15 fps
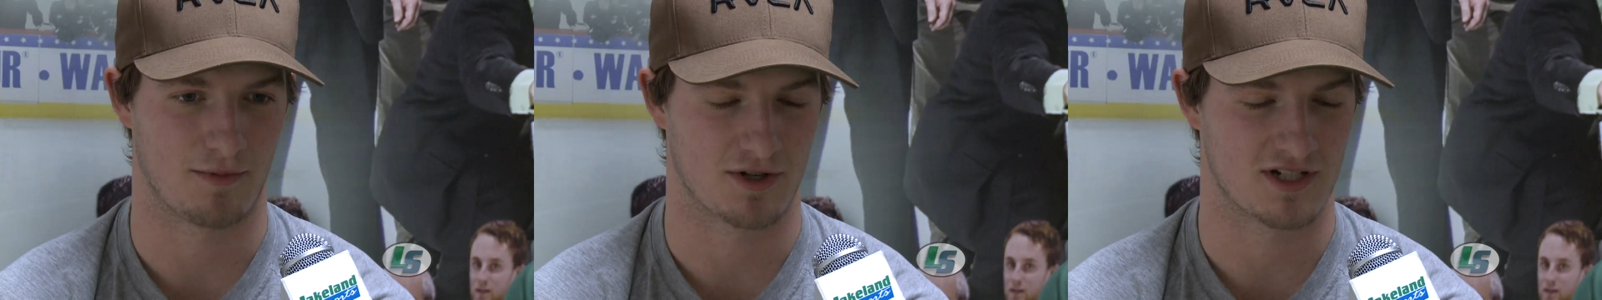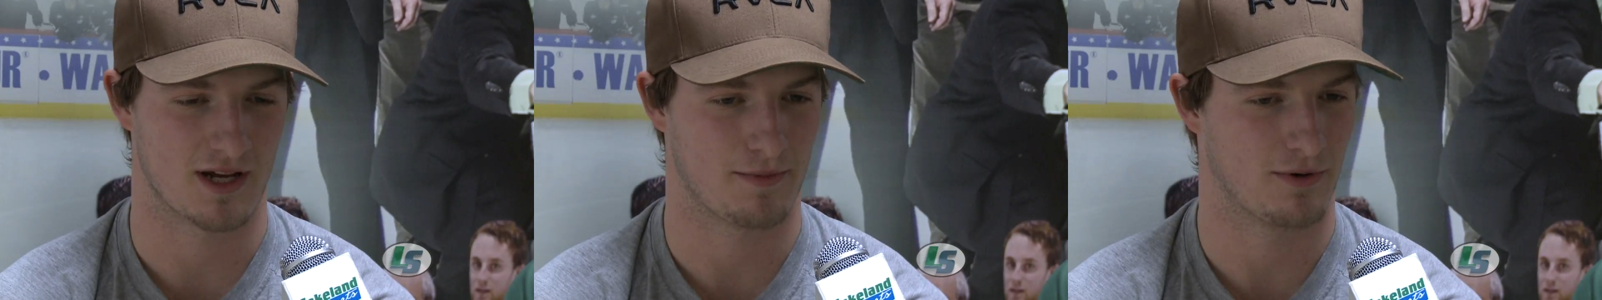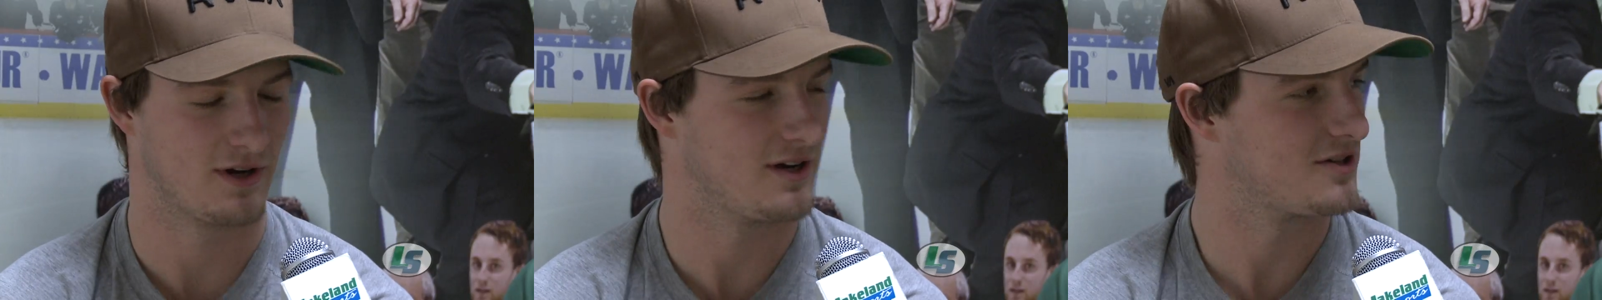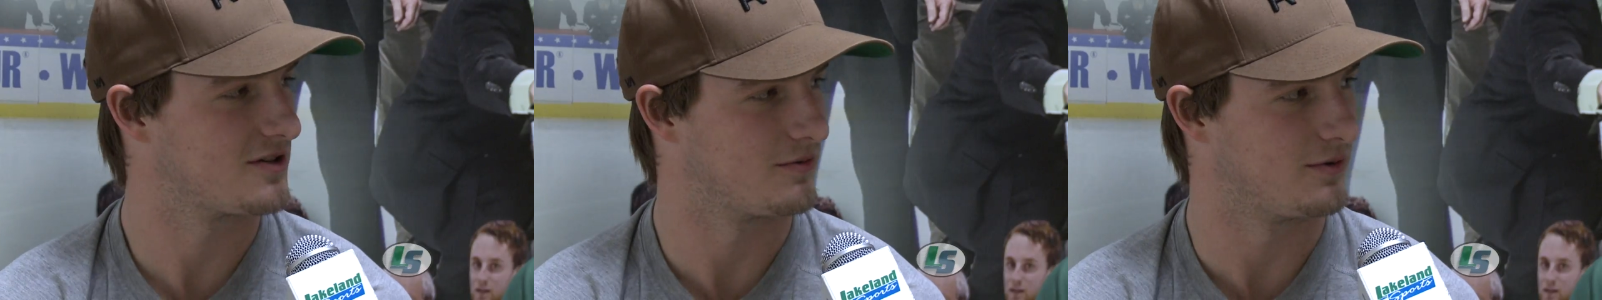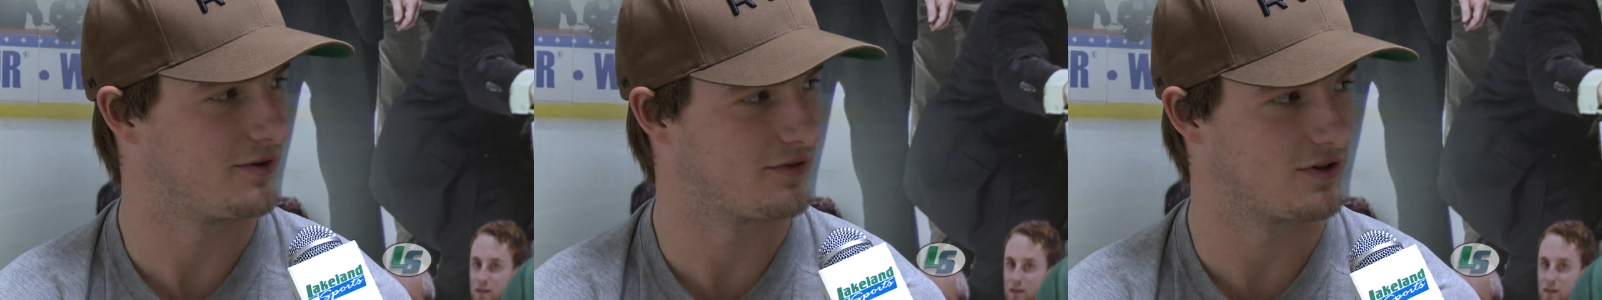Speaker 1: much
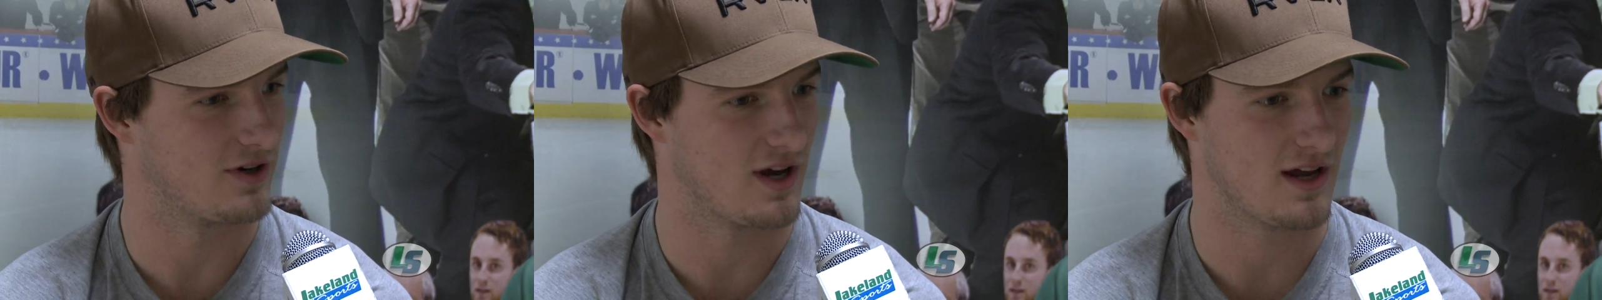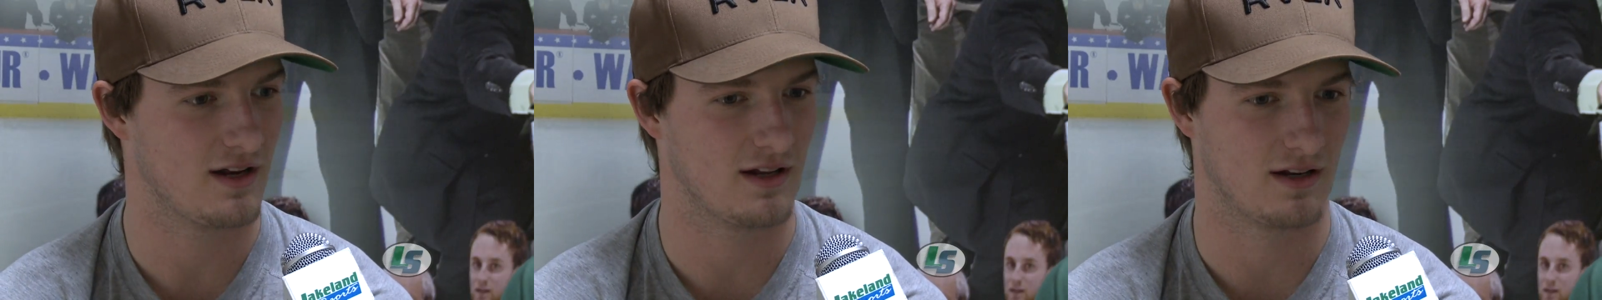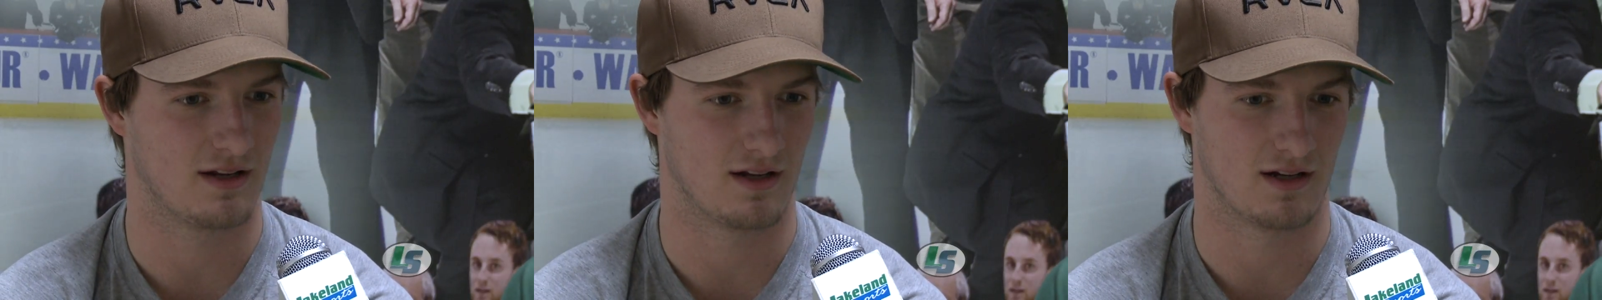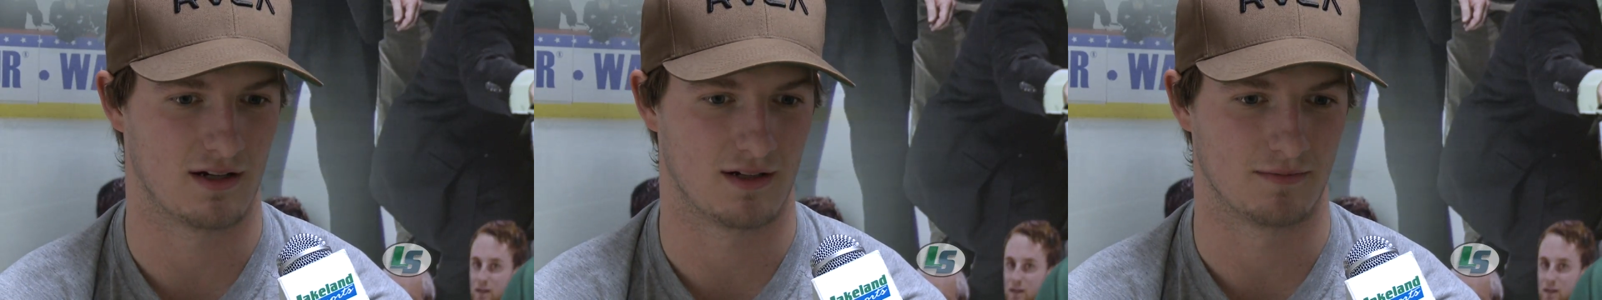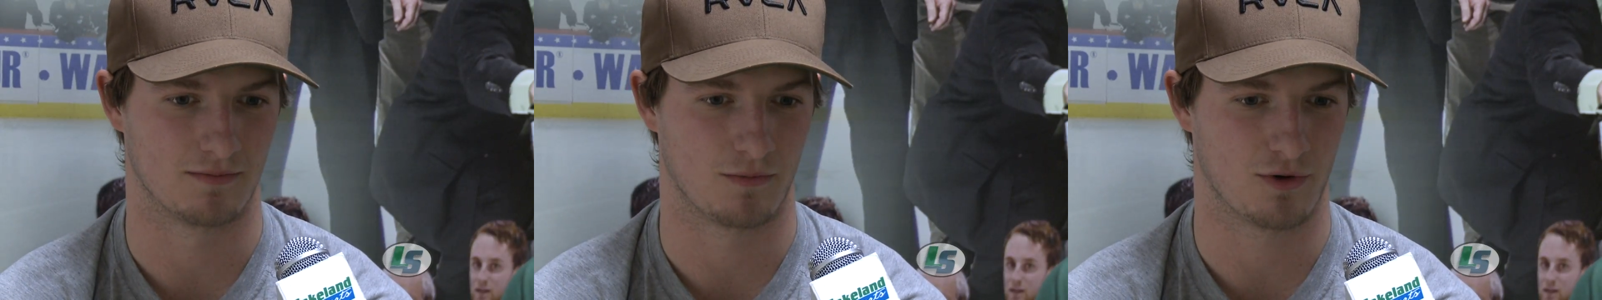separation we've created.
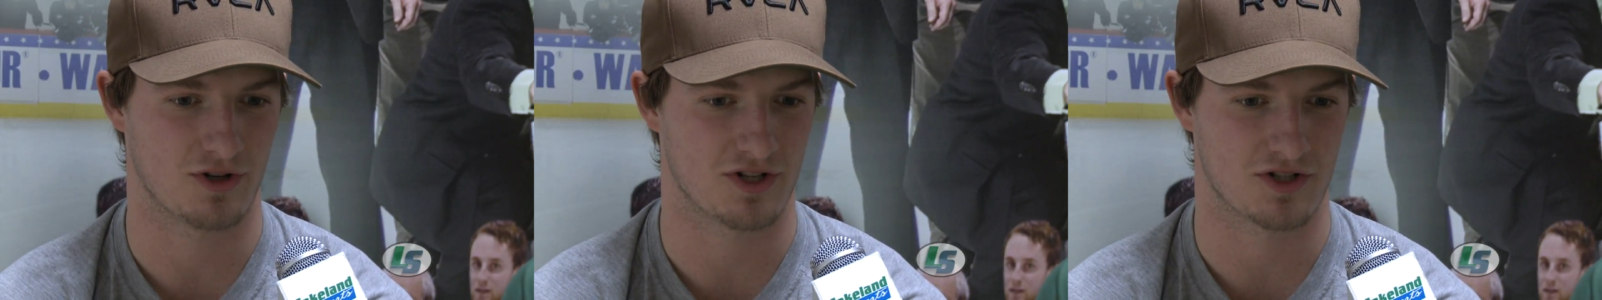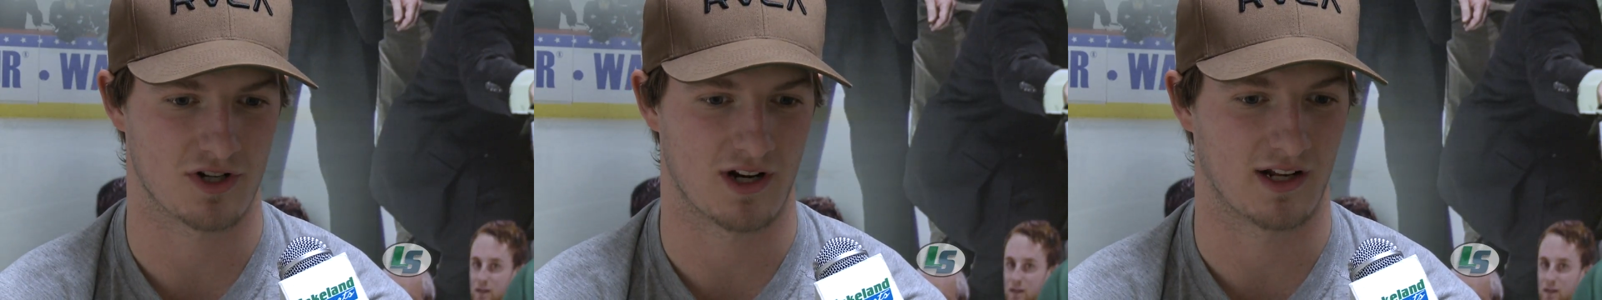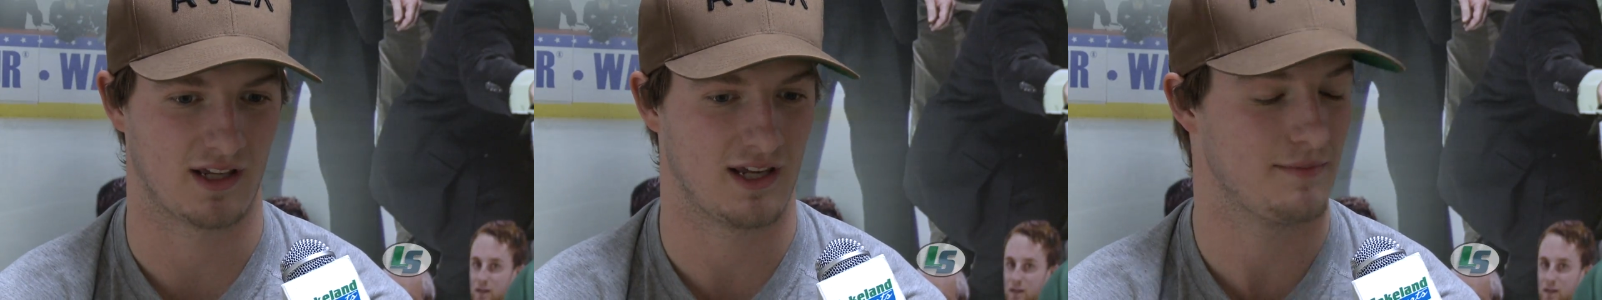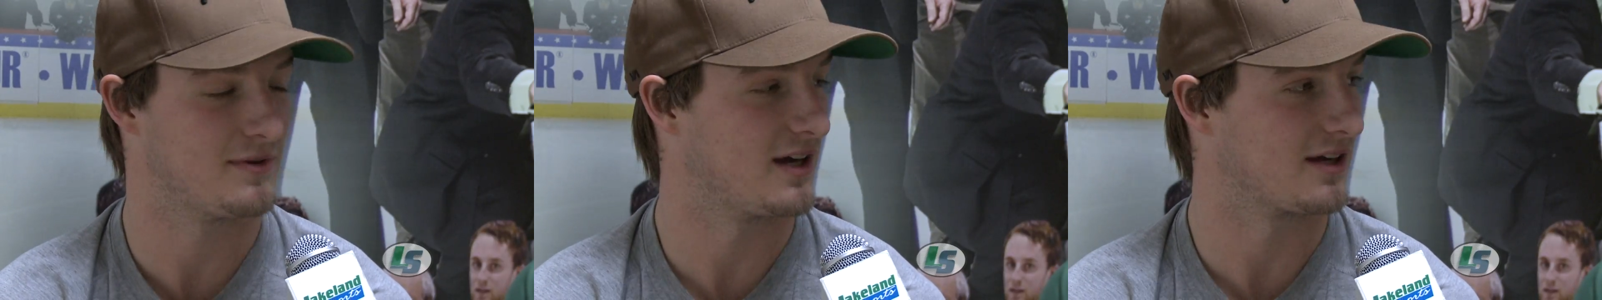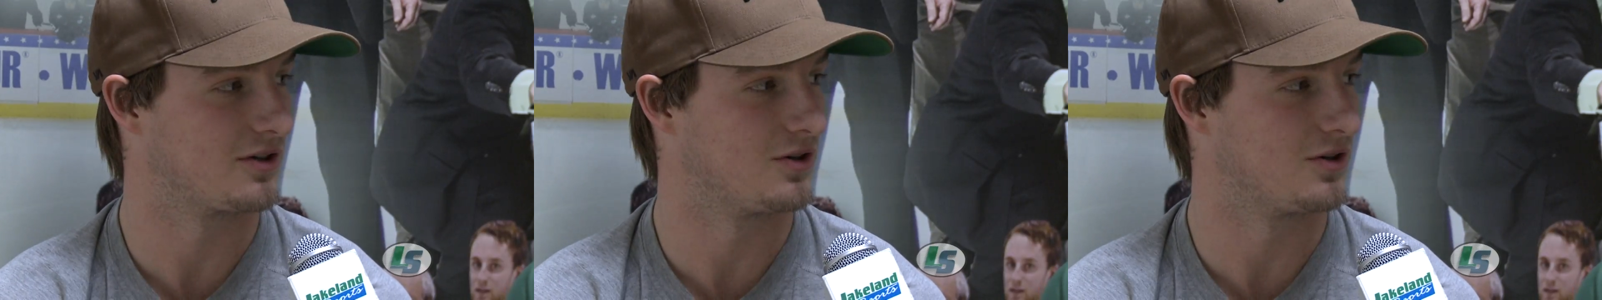Um, we're just trying to keep that